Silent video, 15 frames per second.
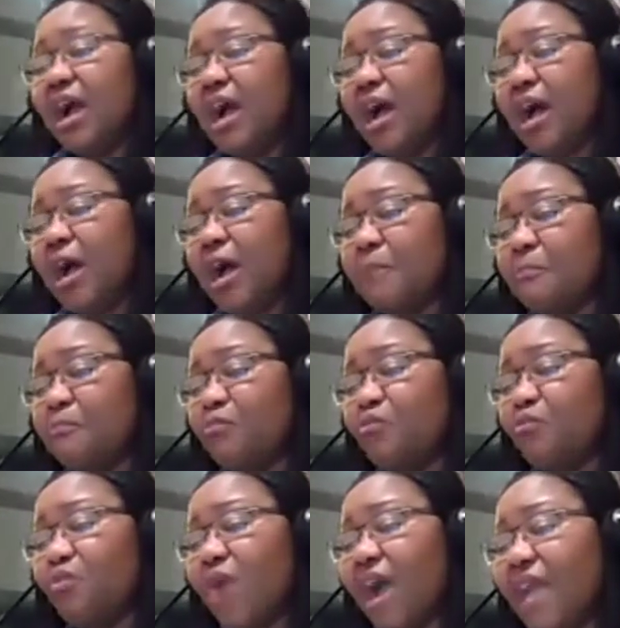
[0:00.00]

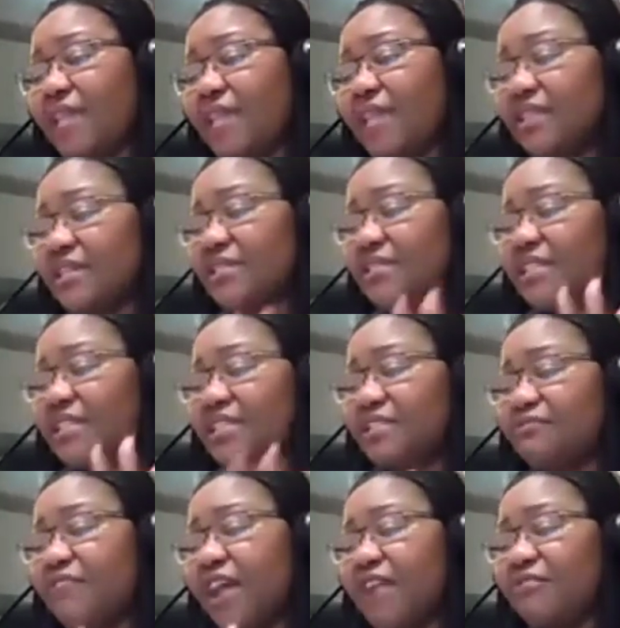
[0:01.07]
Why this
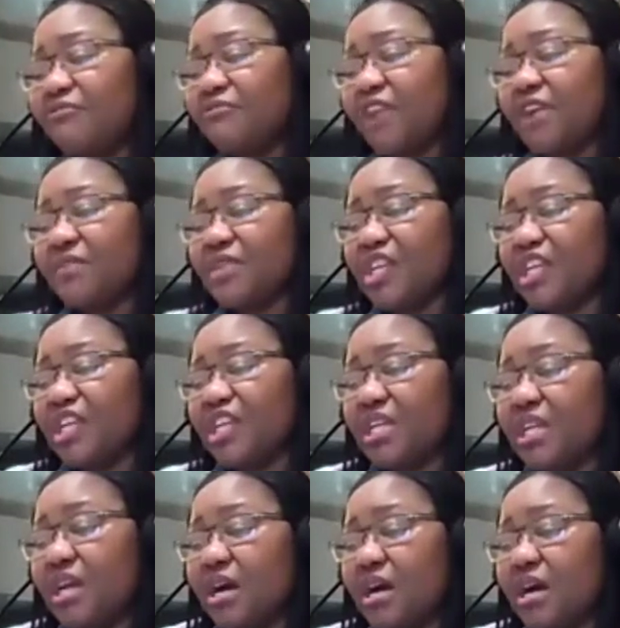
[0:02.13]
is very, very